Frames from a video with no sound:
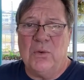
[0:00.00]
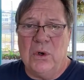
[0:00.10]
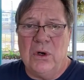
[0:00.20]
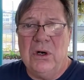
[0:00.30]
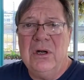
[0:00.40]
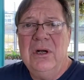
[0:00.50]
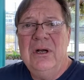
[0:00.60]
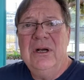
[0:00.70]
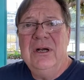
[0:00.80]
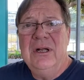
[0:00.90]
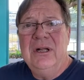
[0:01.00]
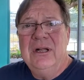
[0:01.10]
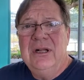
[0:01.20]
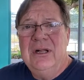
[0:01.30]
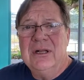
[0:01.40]
were
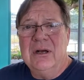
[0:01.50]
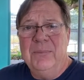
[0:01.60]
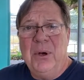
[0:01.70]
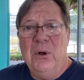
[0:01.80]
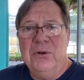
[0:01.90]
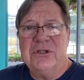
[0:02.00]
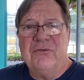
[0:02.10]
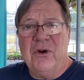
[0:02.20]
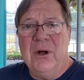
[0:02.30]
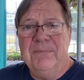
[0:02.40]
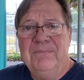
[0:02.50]
composed from.